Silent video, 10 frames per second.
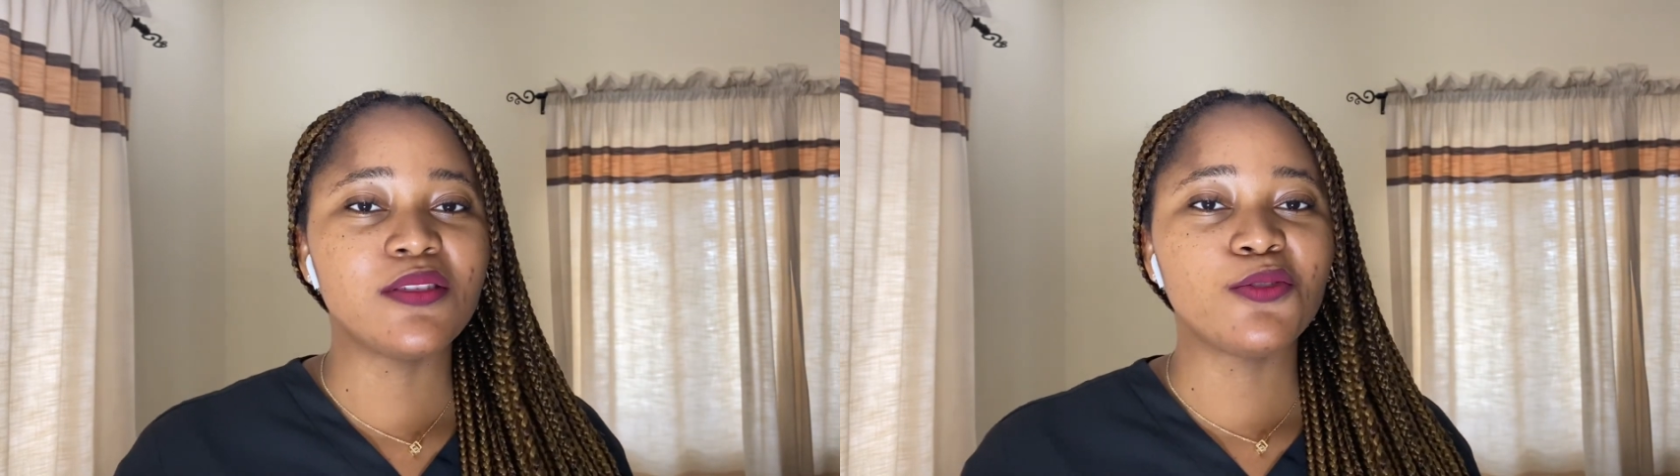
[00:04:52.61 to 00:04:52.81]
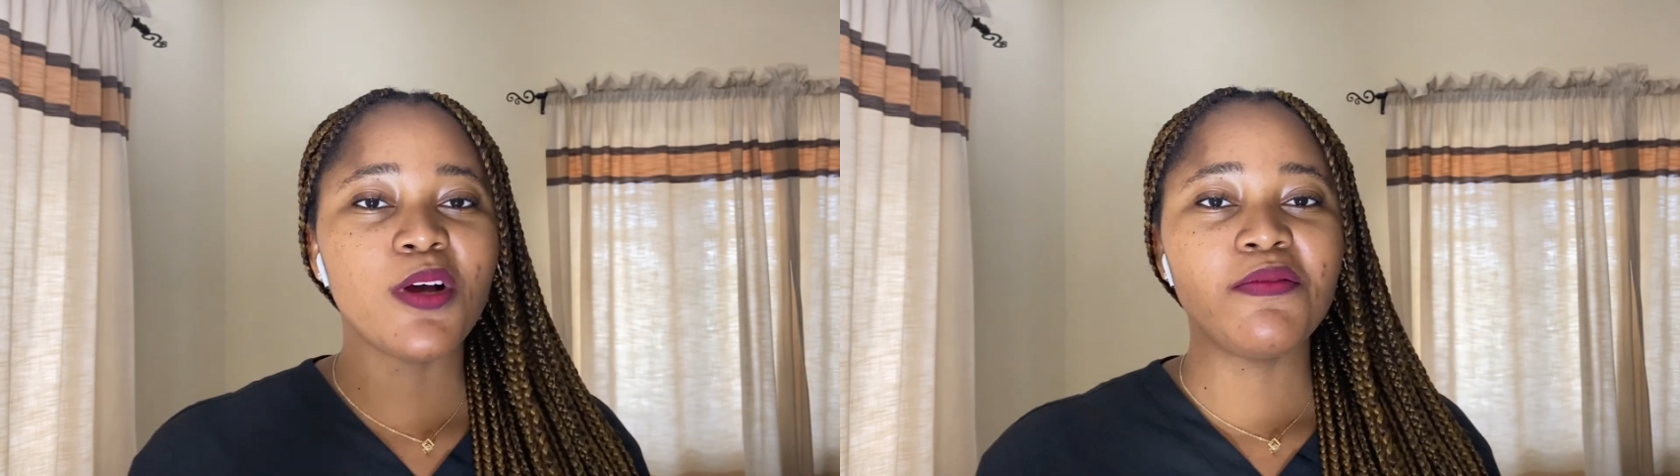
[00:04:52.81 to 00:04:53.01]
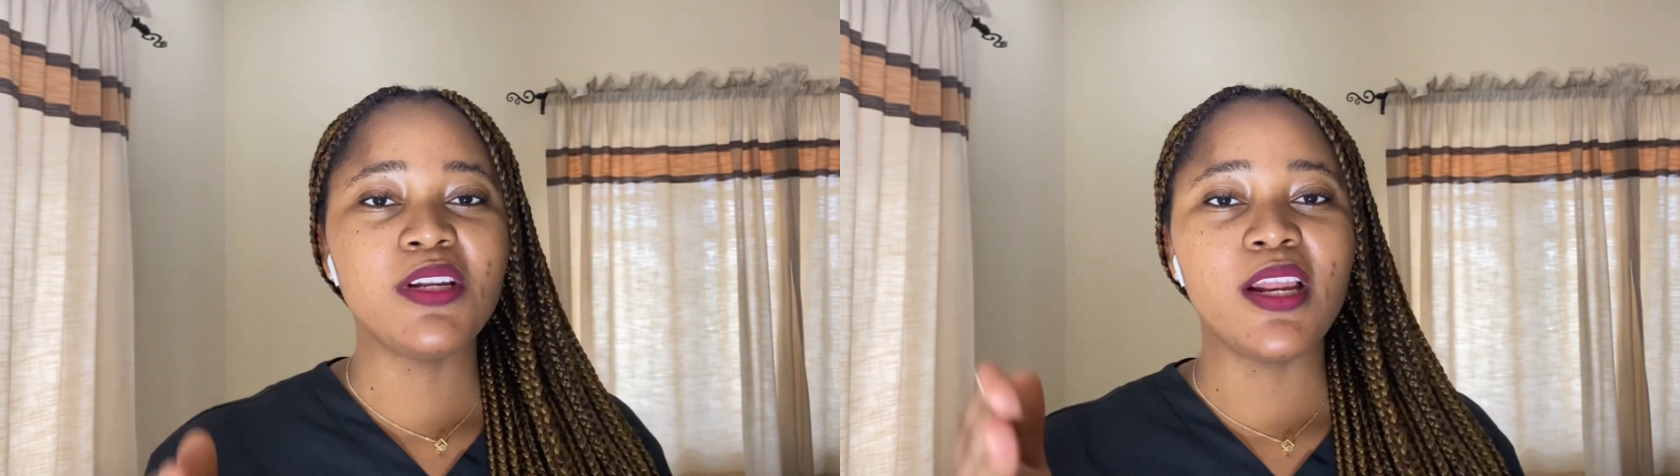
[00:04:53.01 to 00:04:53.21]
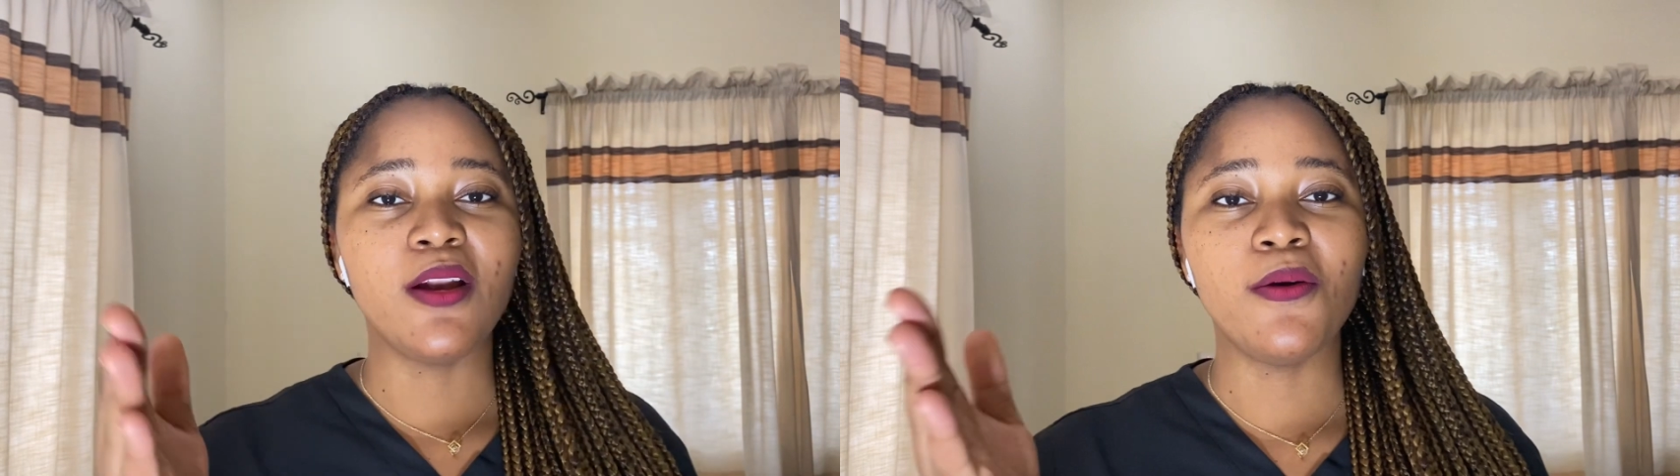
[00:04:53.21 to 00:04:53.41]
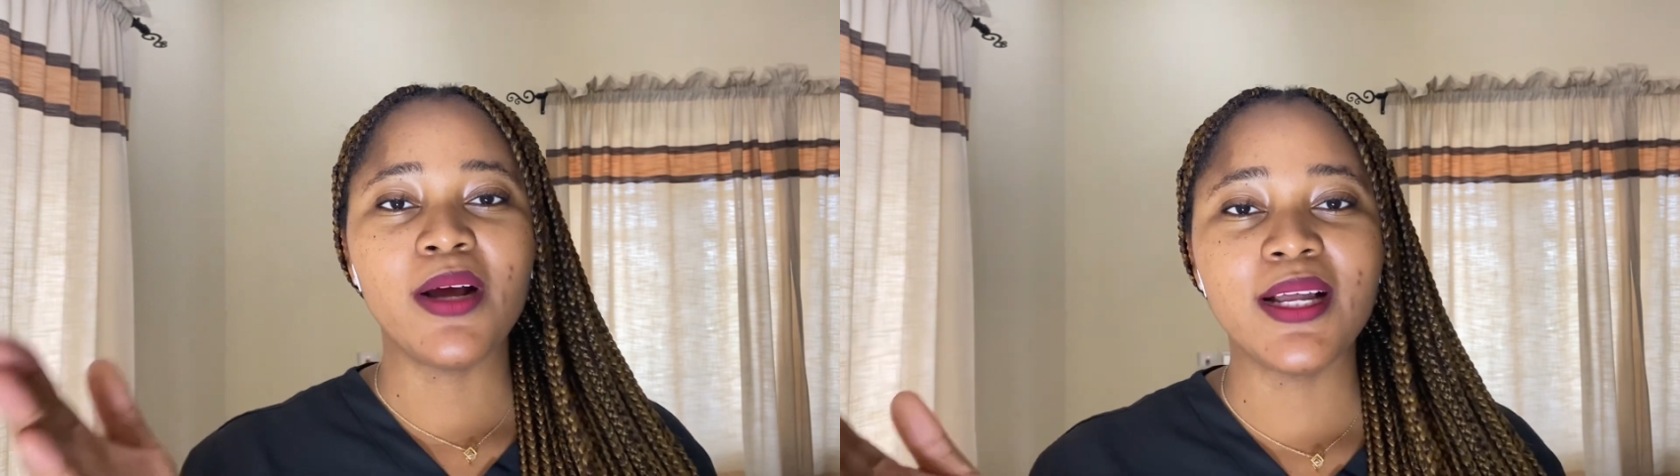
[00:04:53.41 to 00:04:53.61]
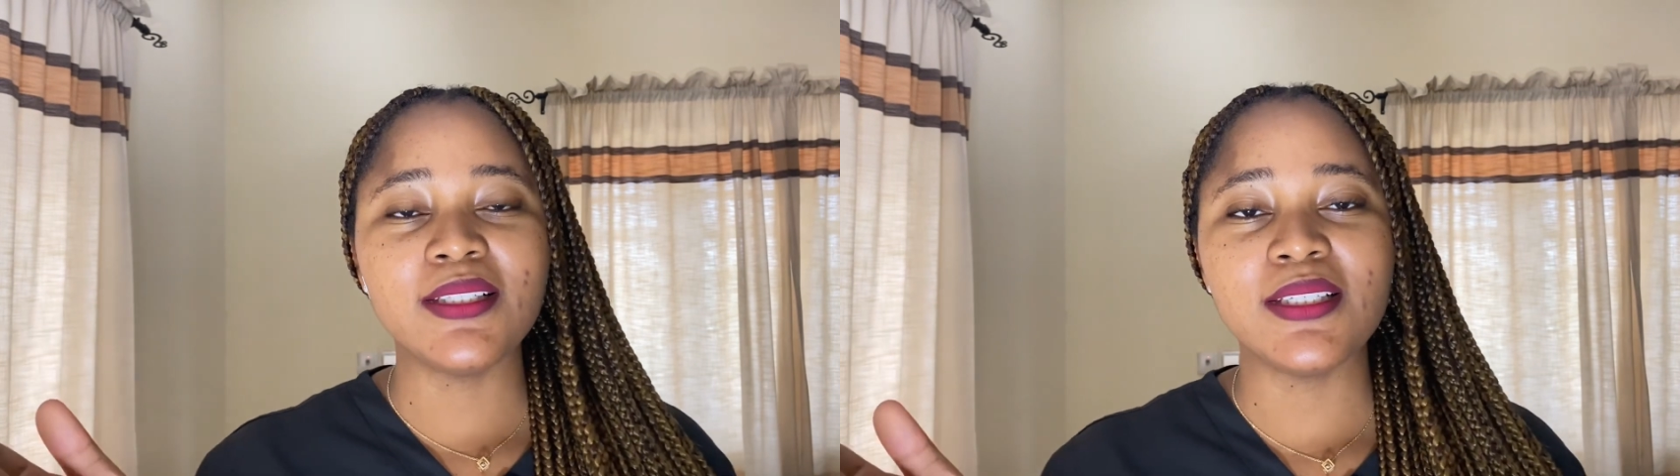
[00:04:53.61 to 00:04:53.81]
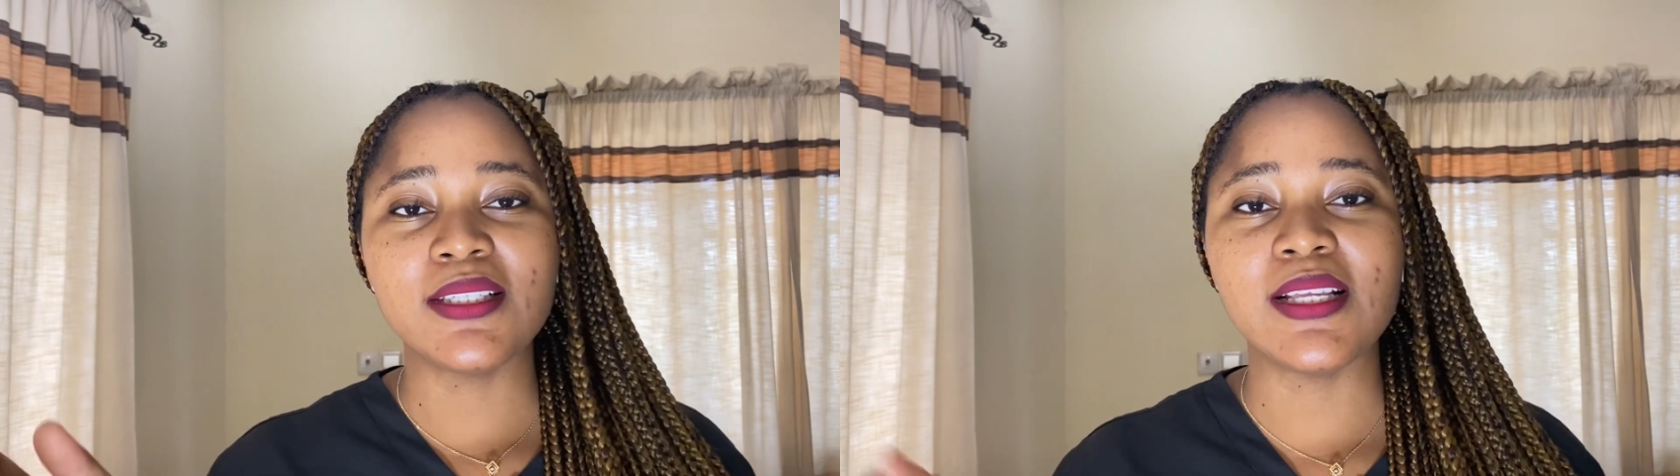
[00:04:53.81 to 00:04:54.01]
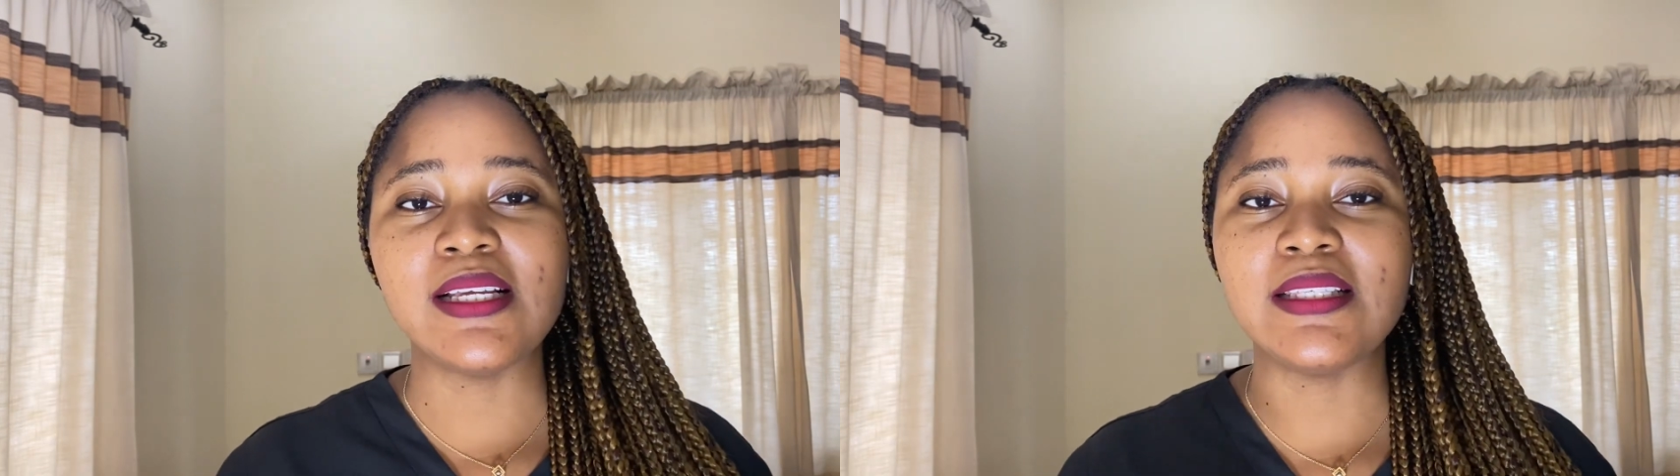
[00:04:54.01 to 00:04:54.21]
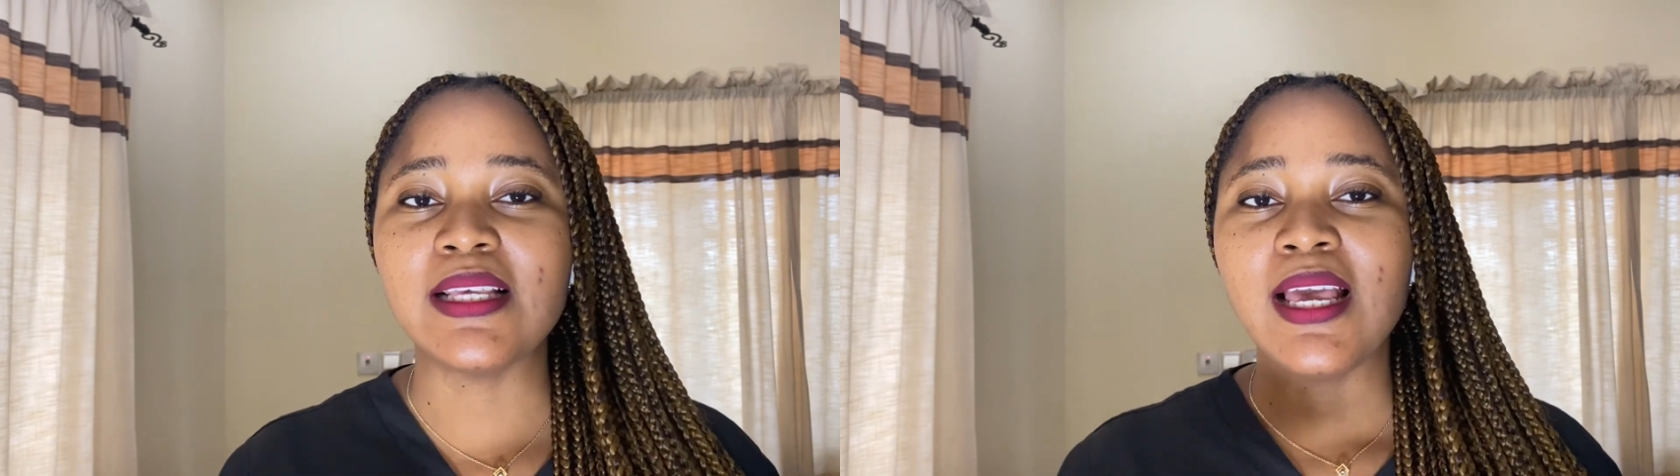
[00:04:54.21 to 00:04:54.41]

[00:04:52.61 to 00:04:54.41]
traveling a longer distance,